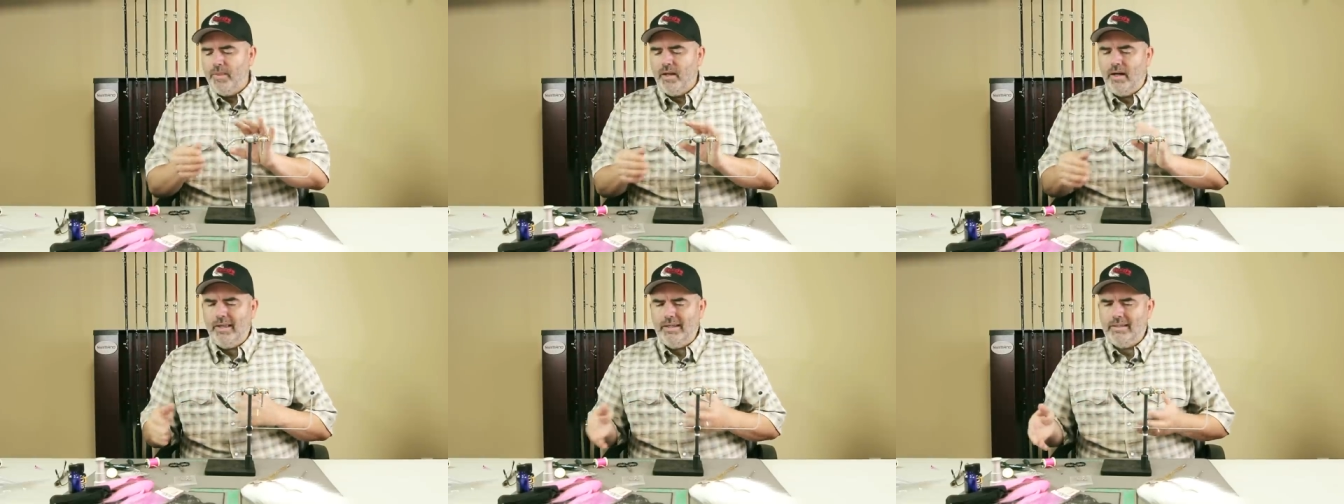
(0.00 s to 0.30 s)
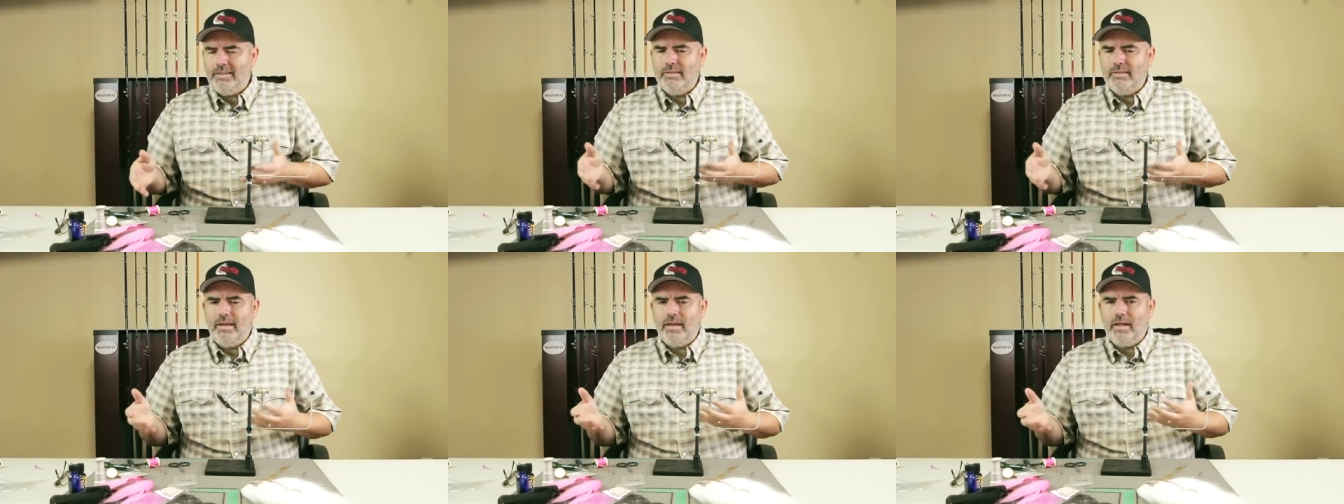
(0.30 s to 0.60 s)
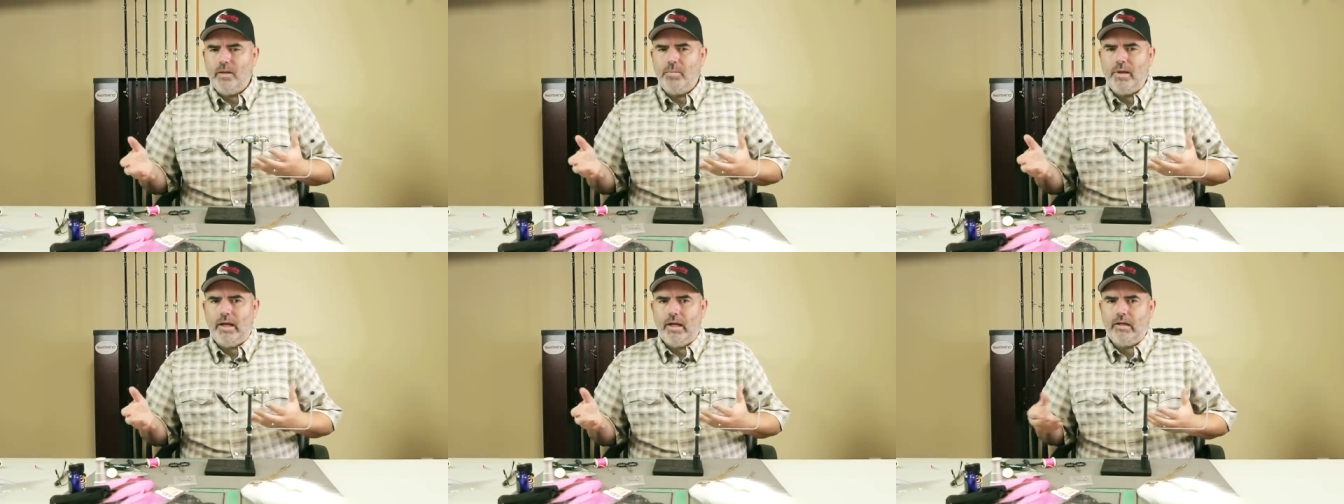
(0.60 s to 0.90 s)
I like to
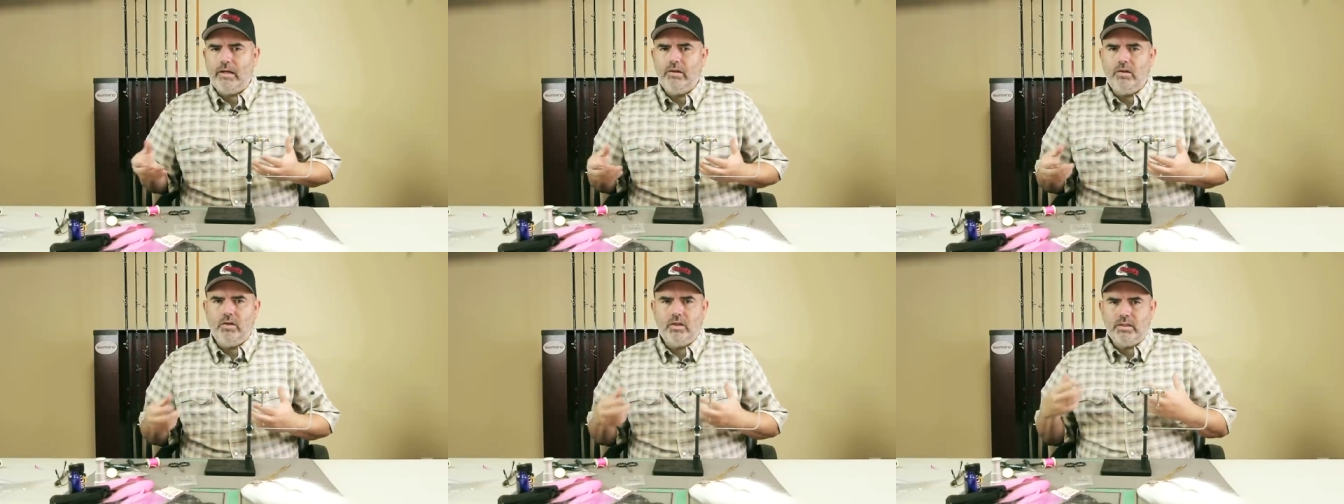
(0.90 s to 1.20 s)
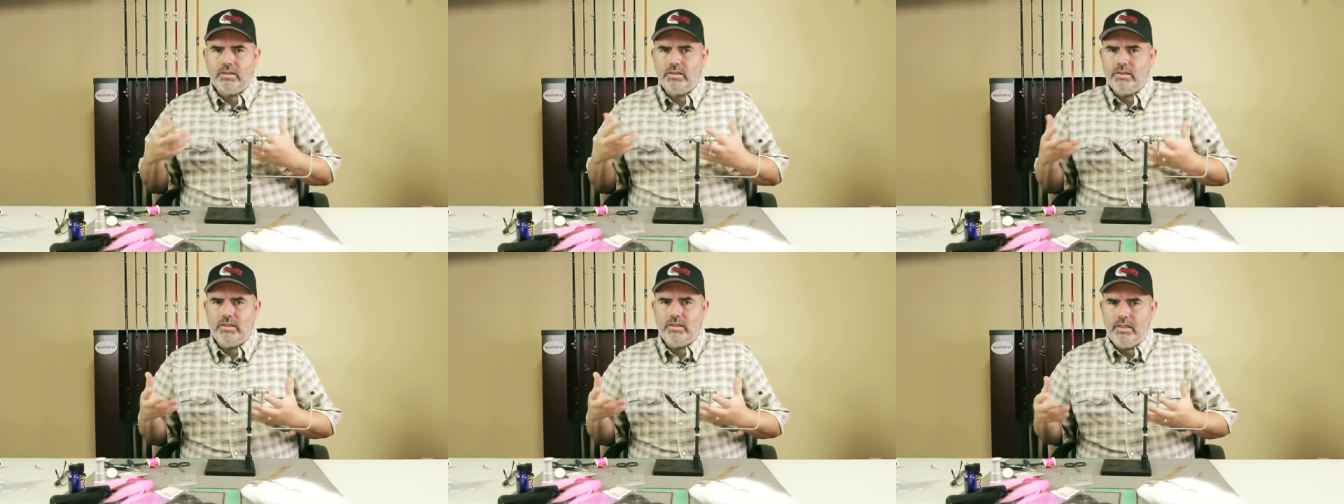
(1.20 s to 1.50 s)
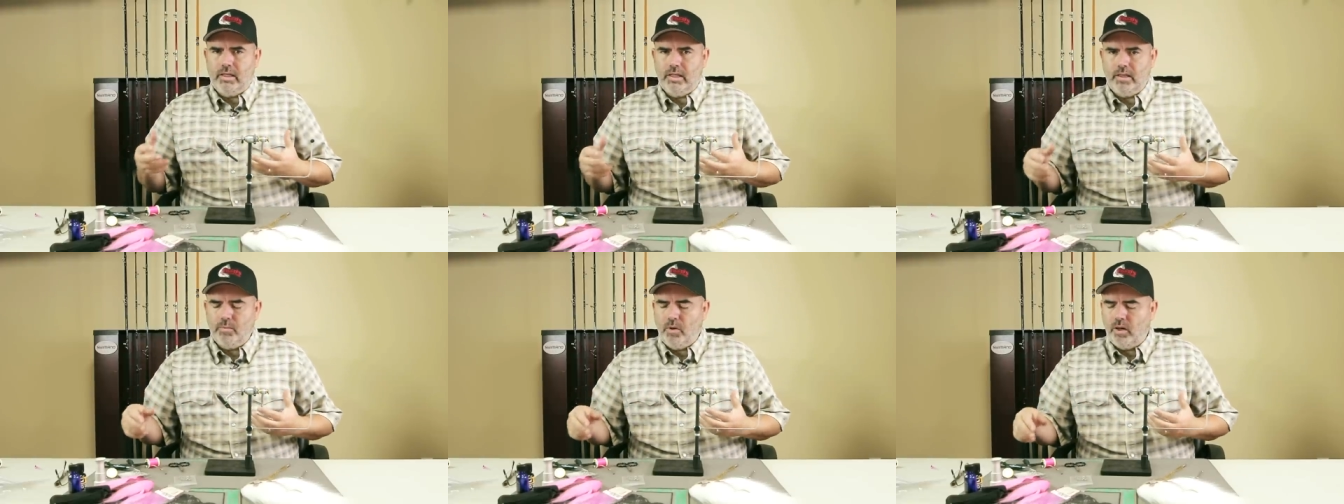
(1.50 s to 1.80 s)
take a pack of hooks
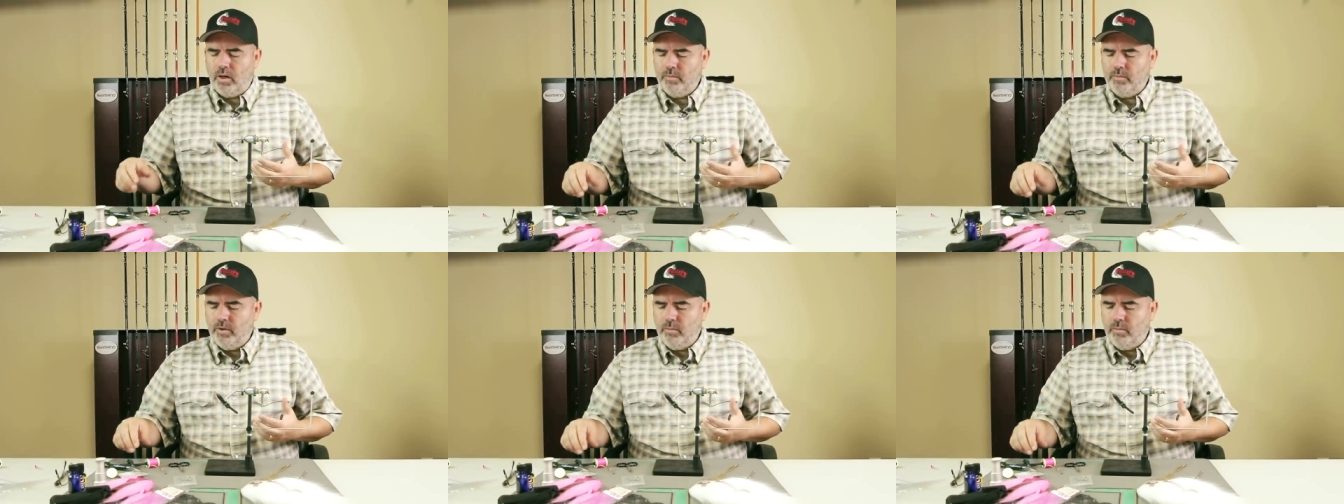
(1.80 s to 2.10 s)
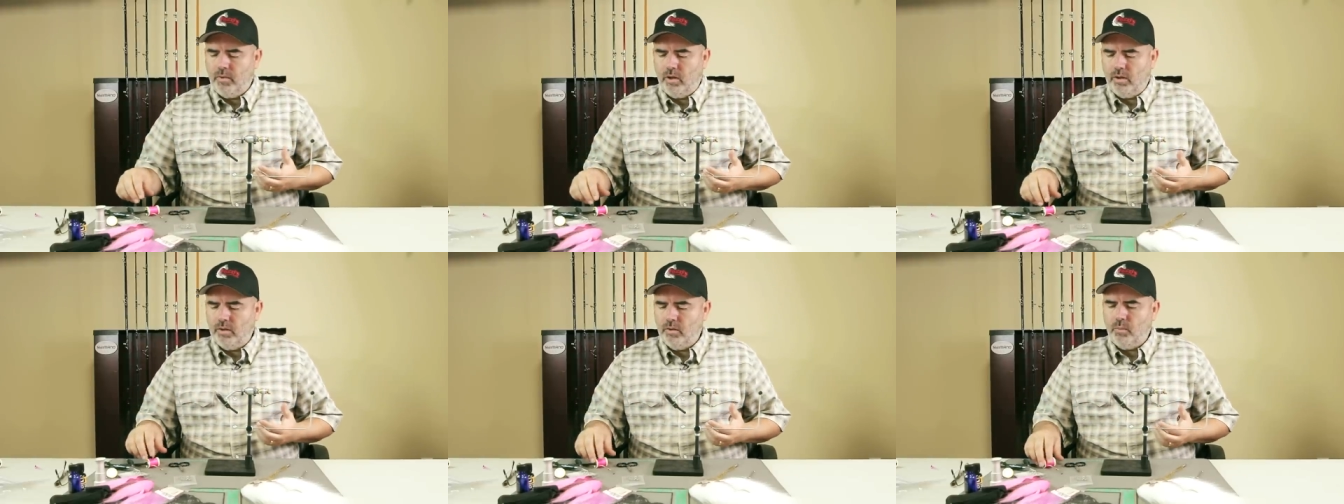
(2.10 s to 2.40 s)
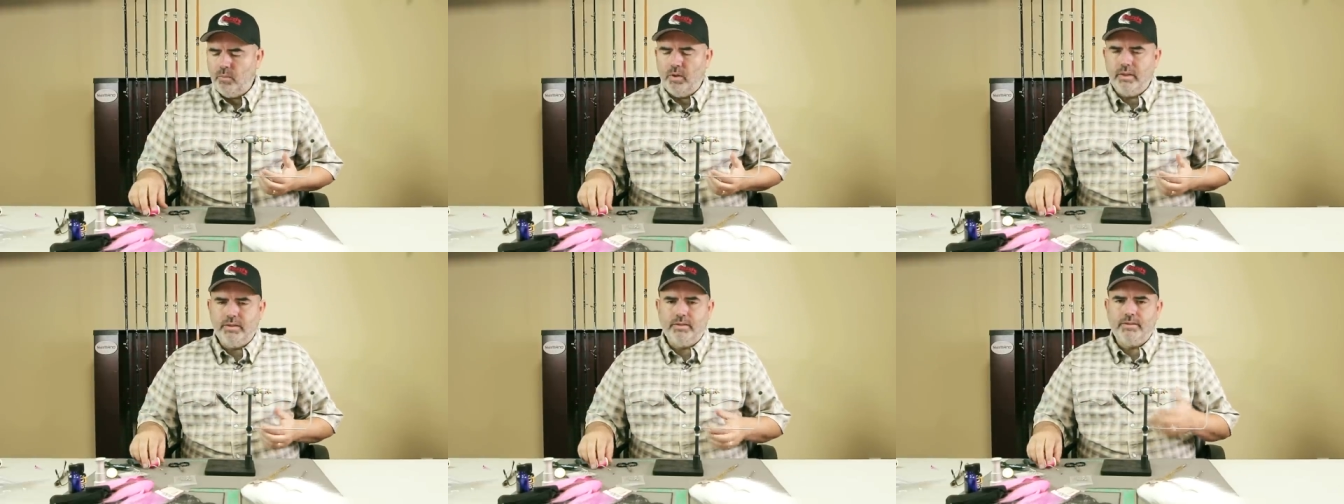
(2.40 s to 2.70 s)
and debarb them all at
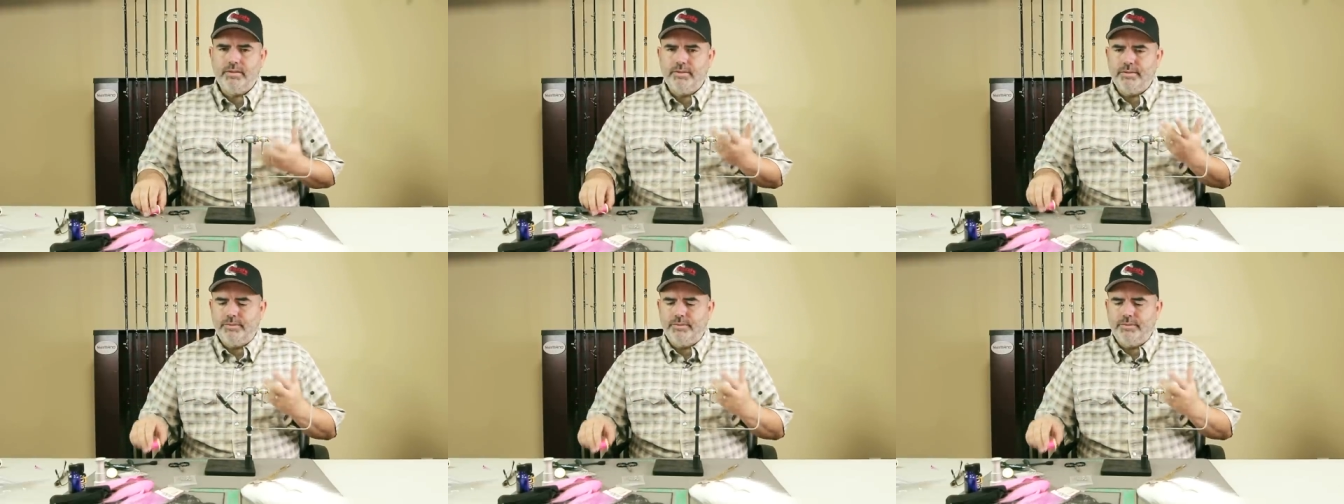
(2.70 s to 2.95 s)
once